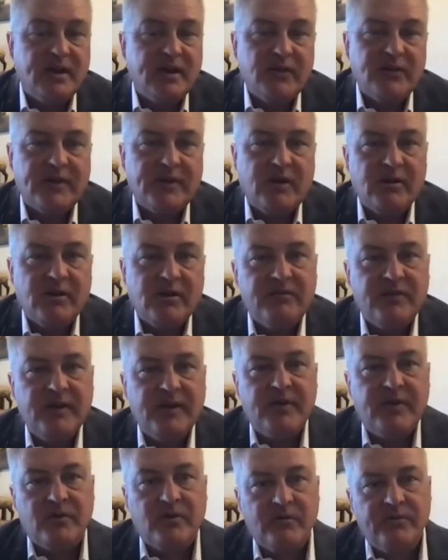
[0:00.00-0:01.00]
healthcare
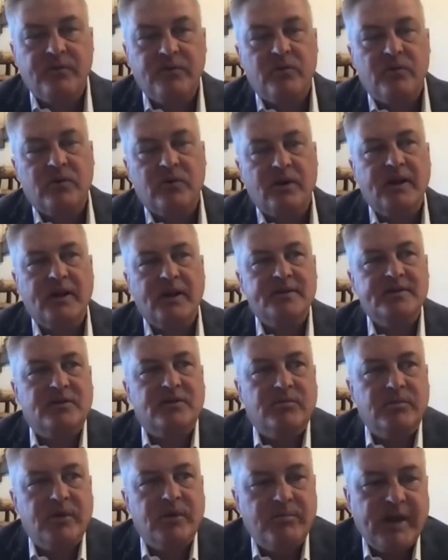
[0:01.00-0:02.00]
defendant or for or against
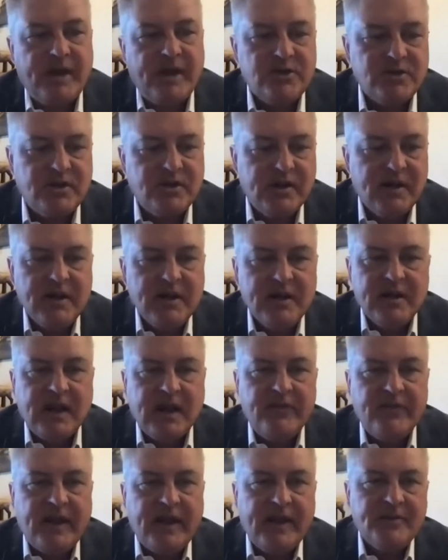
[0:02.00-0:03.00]
a patient.
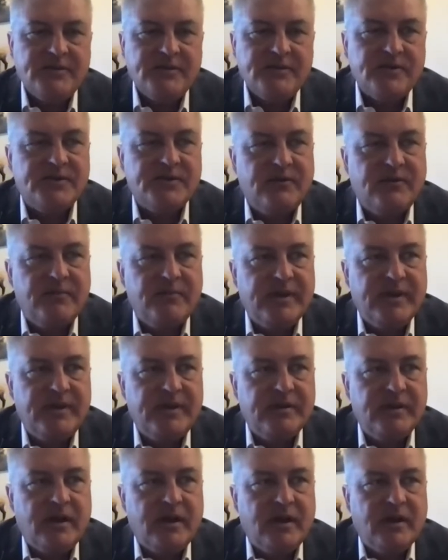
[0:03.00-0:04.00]
And the answers have been